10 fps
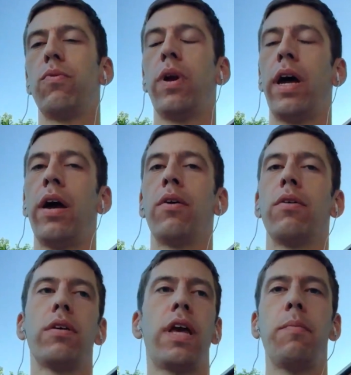when I
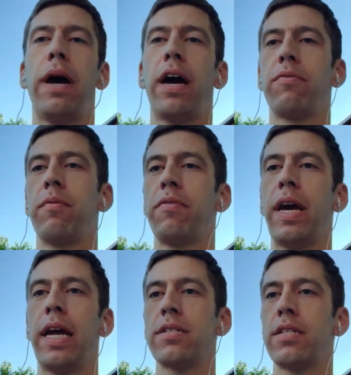came back from
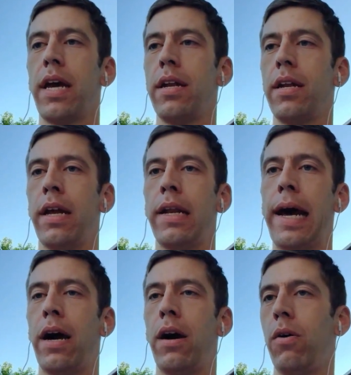Afghanistan, and
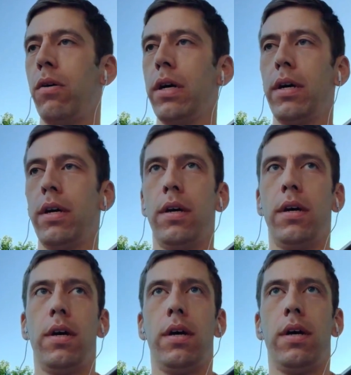now
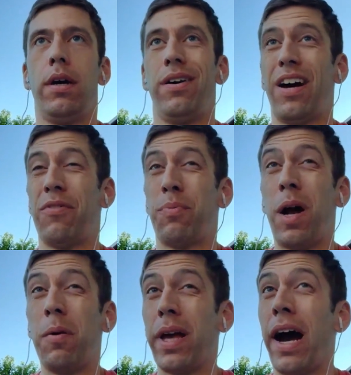I've
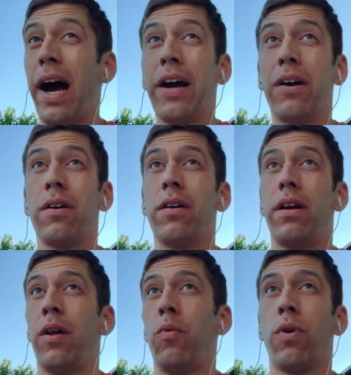probably hired
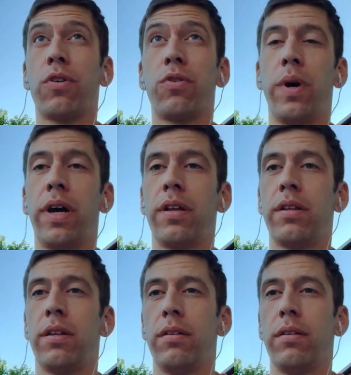and worked with